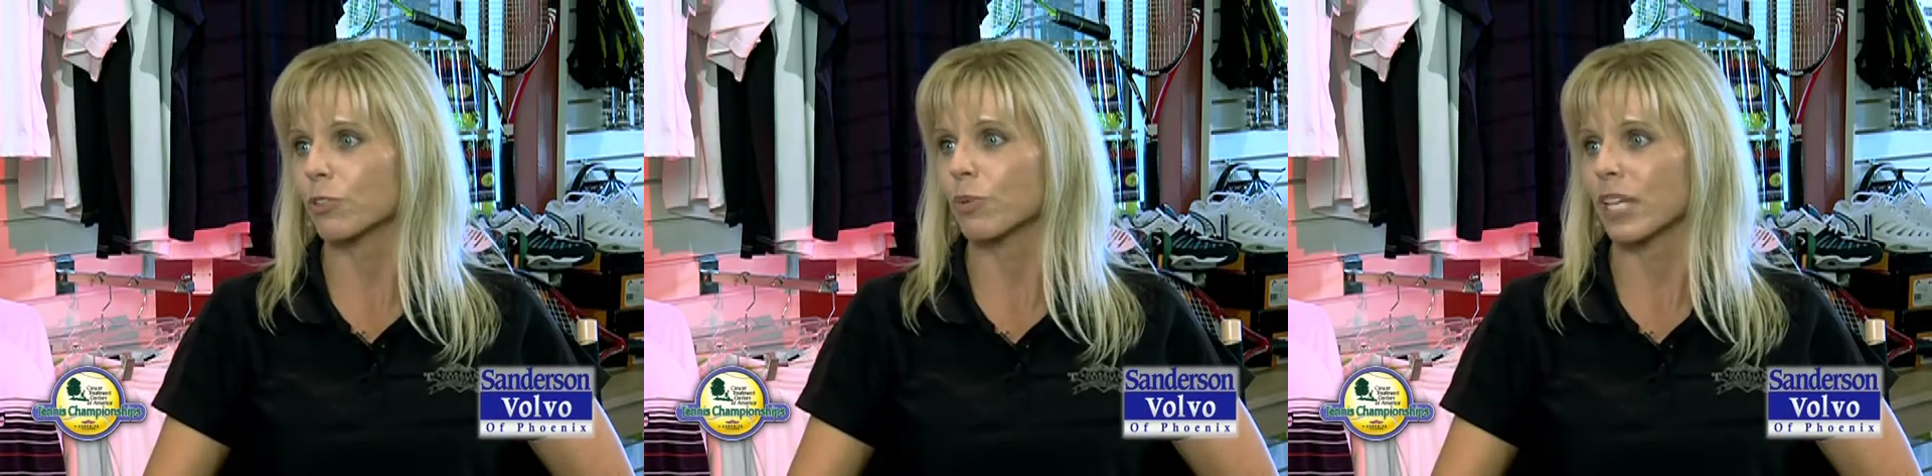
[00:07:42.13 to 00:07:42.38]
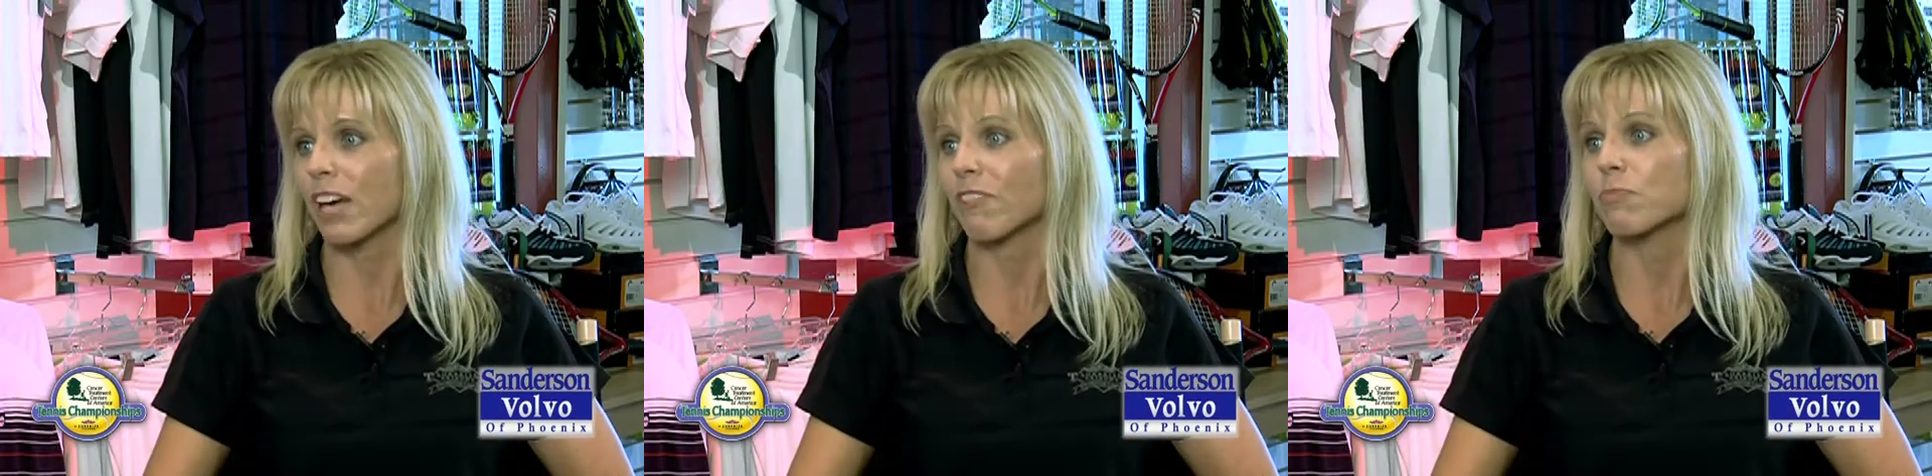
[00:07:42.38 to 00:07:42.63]
We
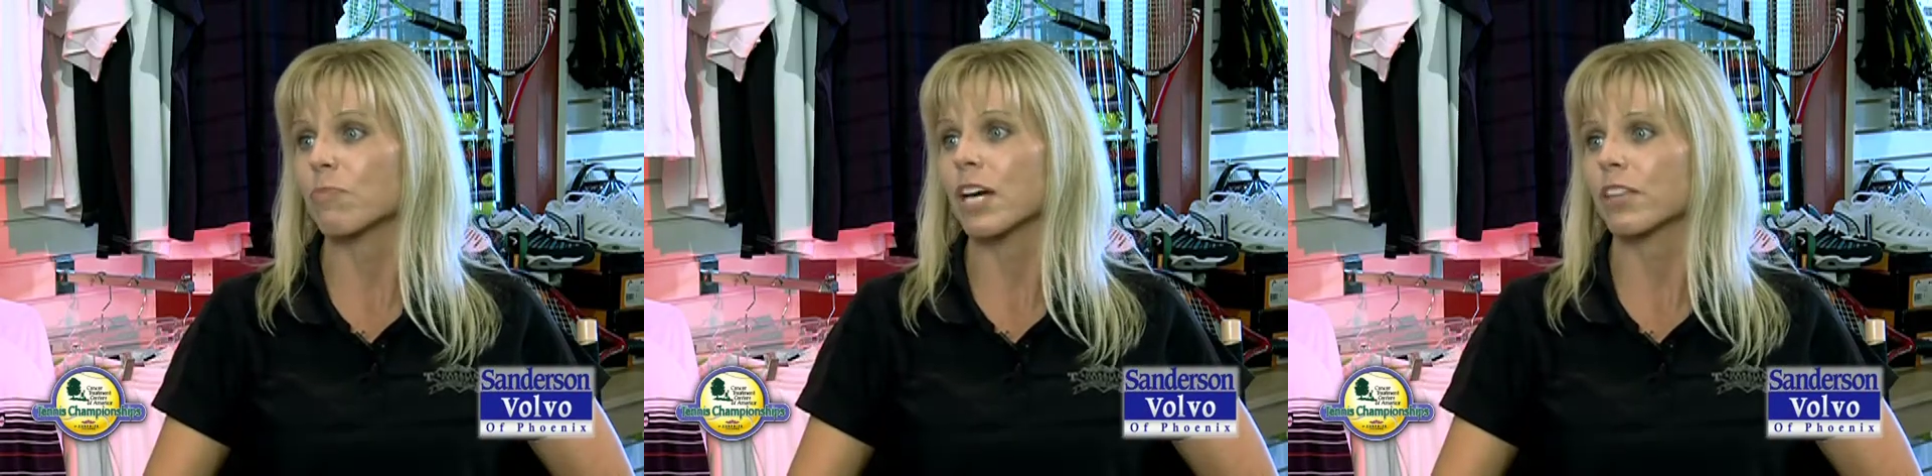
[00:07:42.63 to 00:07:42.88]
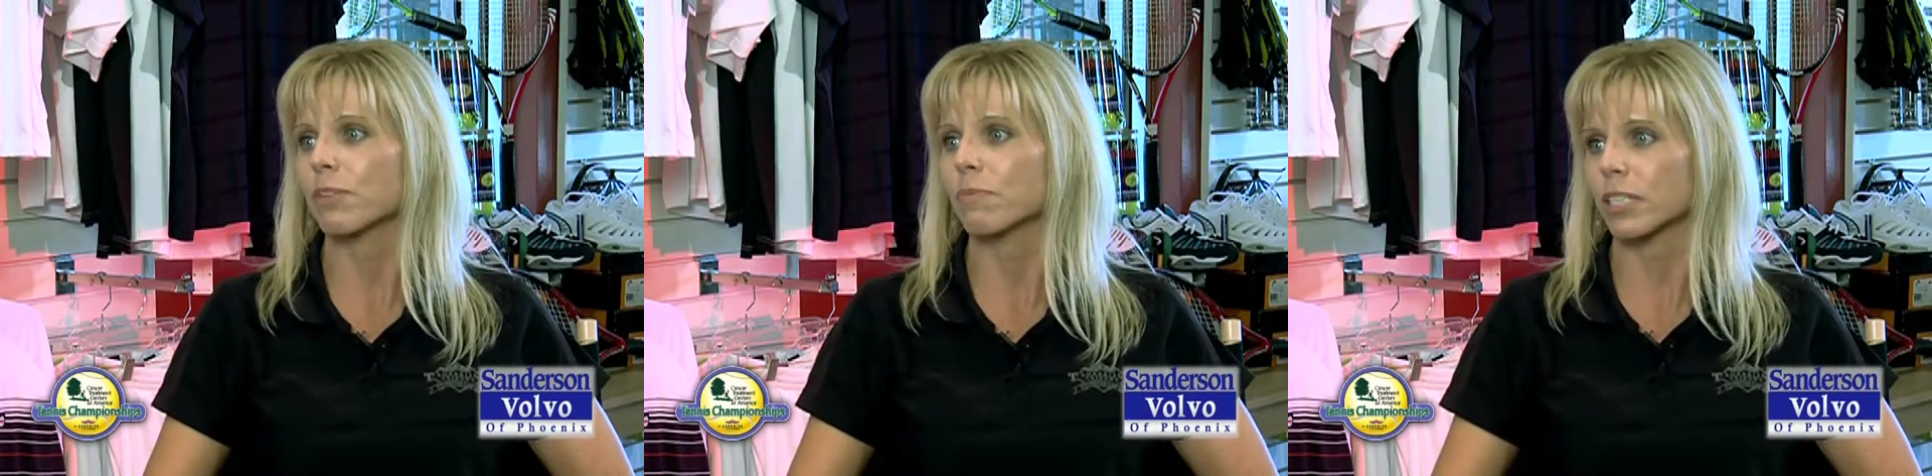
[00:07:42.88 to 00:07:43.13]
have
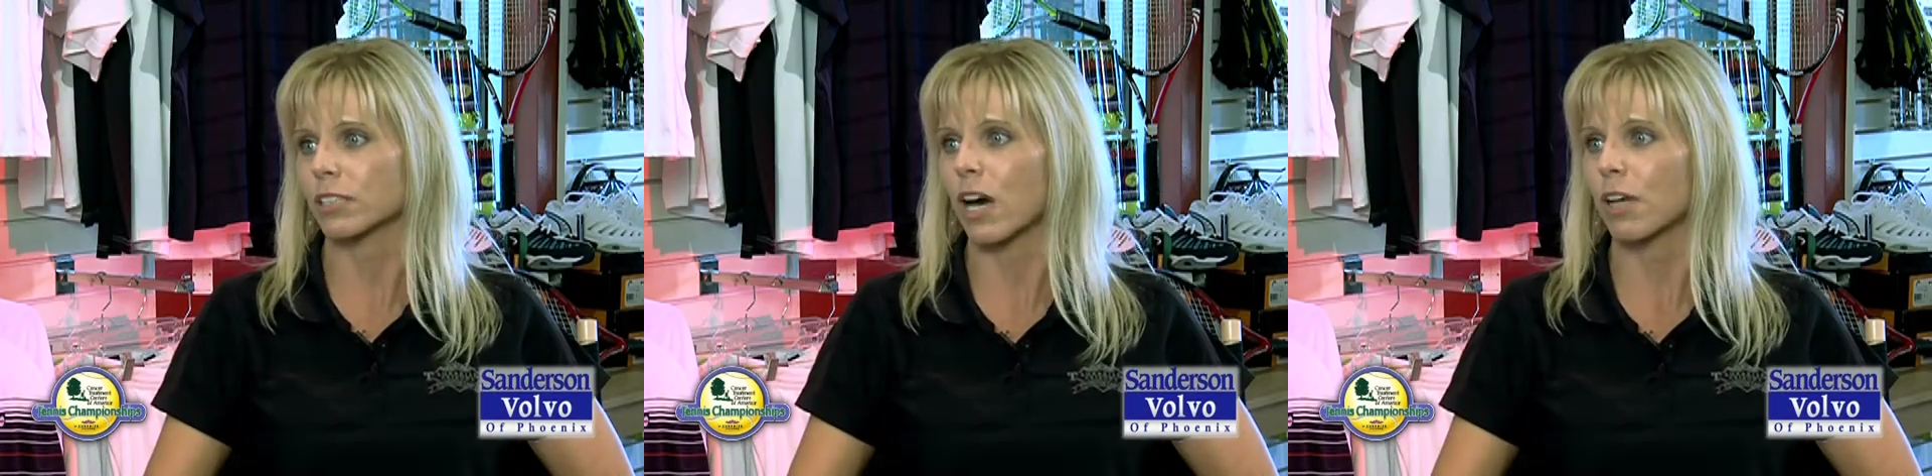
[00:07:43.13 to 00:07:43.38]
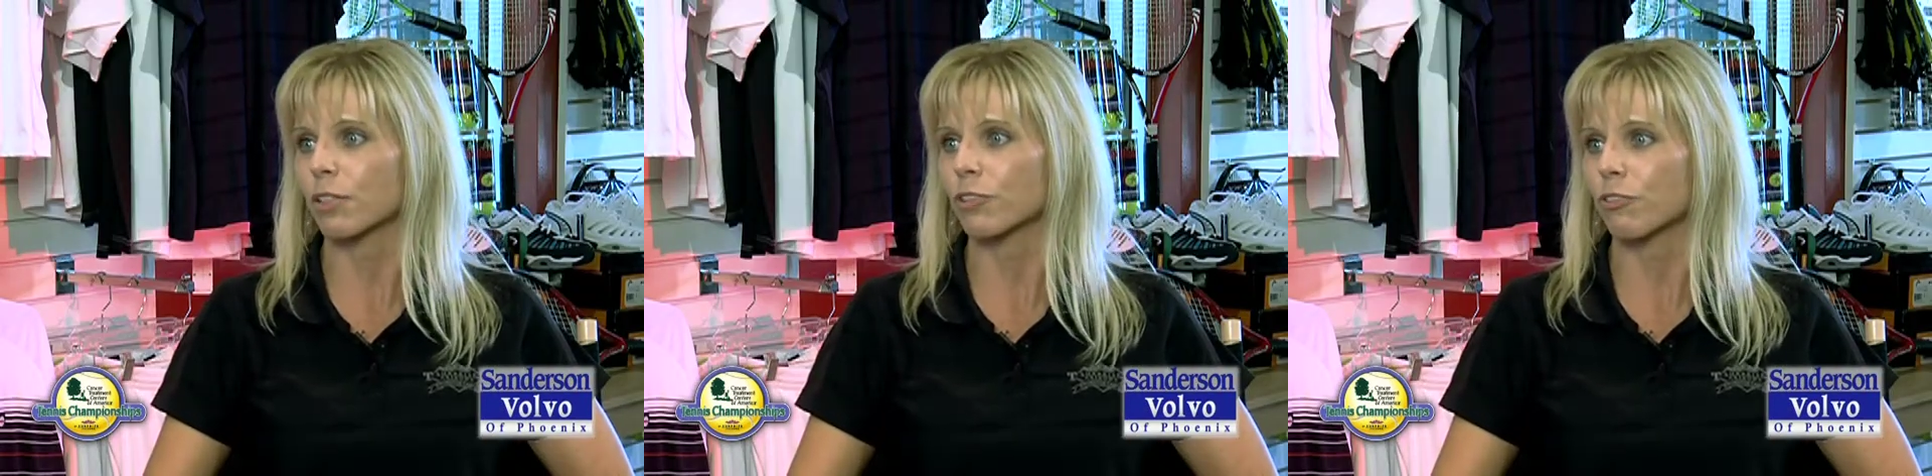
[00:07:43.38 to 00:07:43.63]
Beth
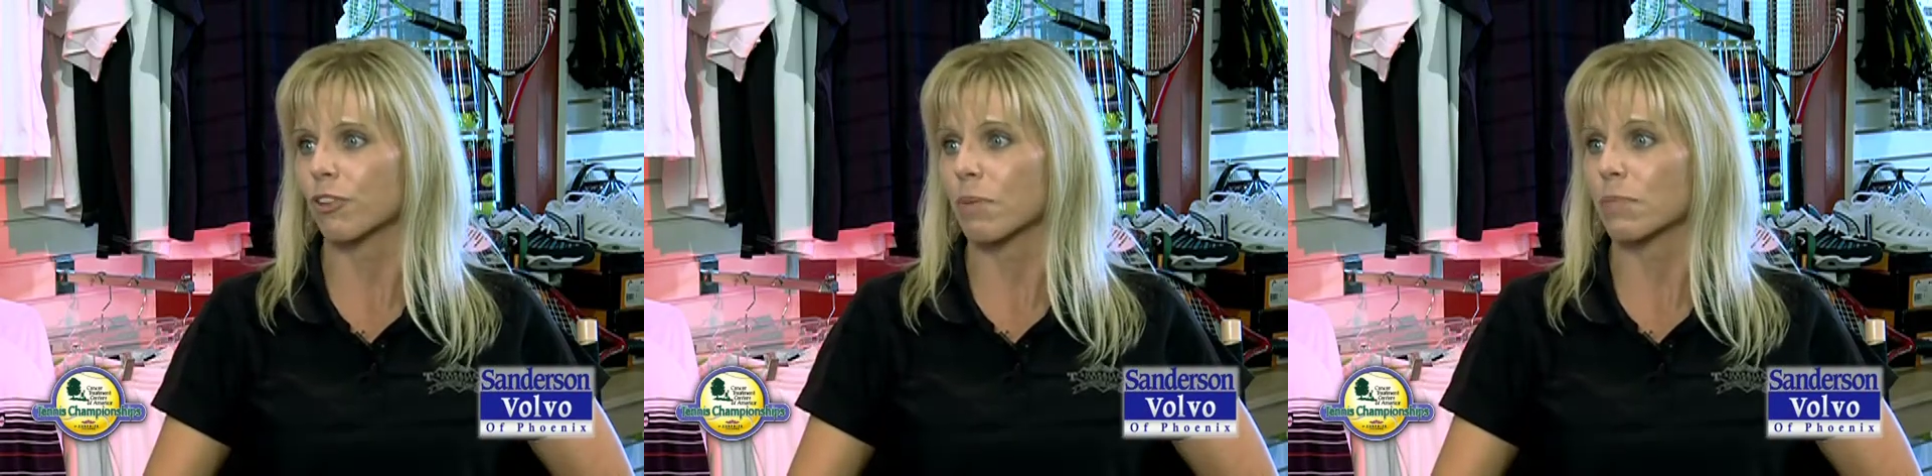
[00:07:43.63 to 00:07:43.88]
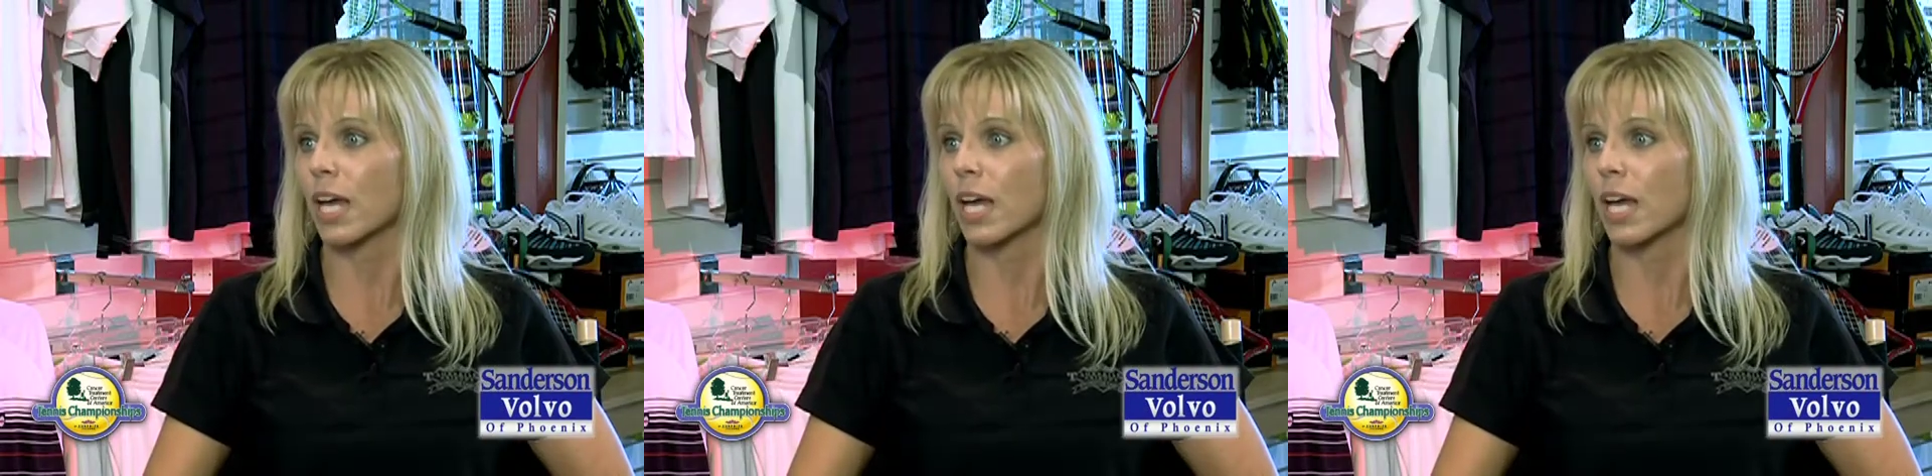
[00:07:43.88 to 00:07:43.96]
McDonald from